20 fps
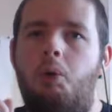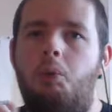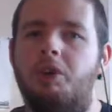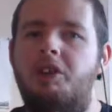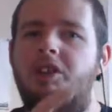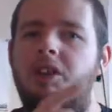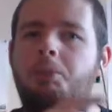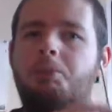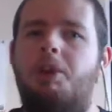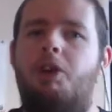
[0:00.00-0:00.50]

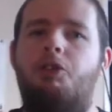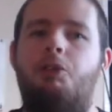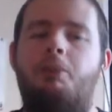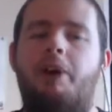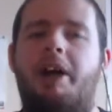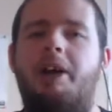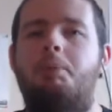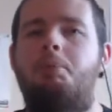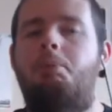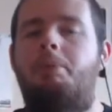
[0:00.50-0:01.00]
What's up,
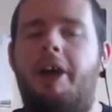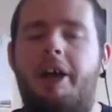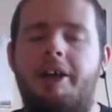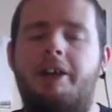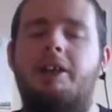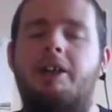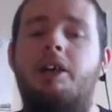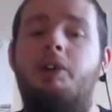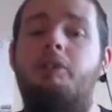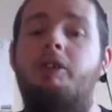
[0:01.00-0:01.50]
everybody?
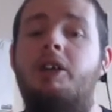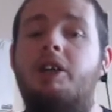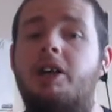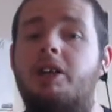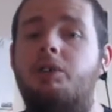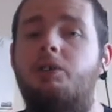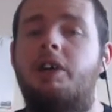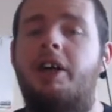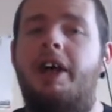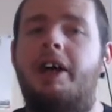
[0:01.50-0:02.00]
Back again with
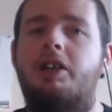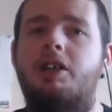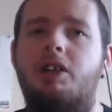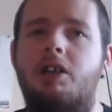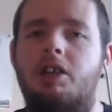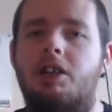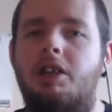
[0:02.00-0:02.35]
another reaction,